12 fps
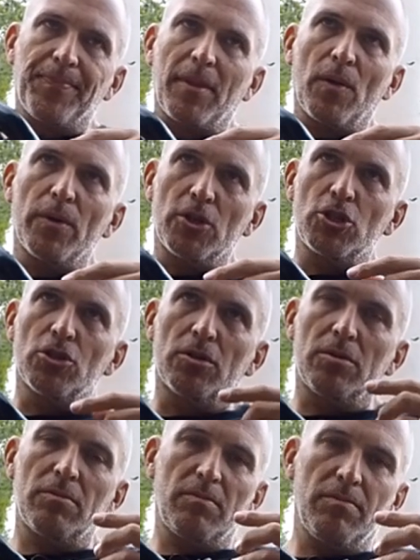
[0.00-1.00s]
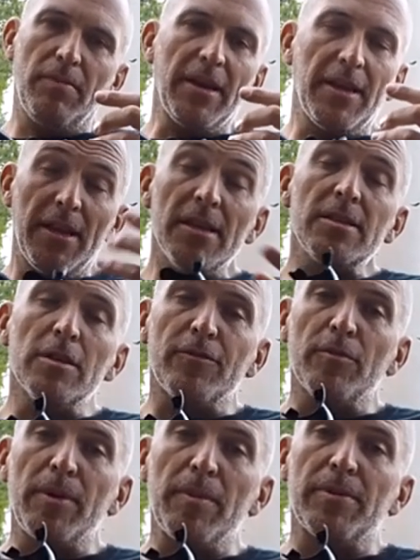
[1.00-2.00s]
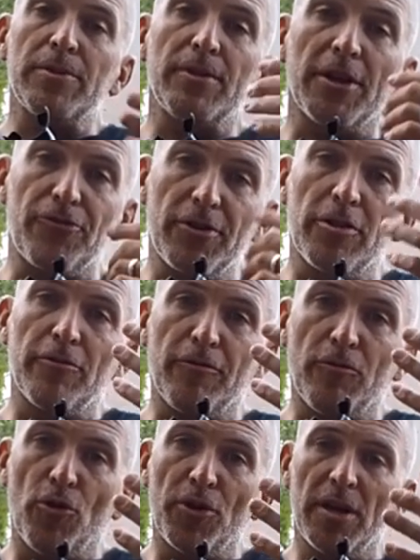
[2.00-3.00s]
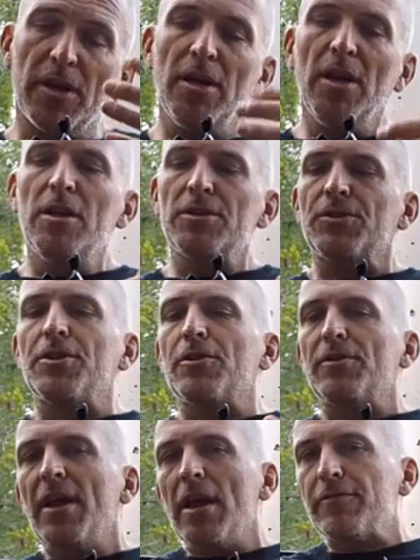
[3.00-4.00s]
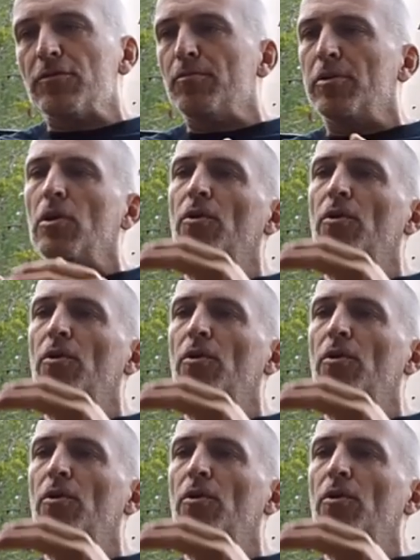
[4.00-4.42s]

which should make it easier for people to get rid of water so they don't have to blow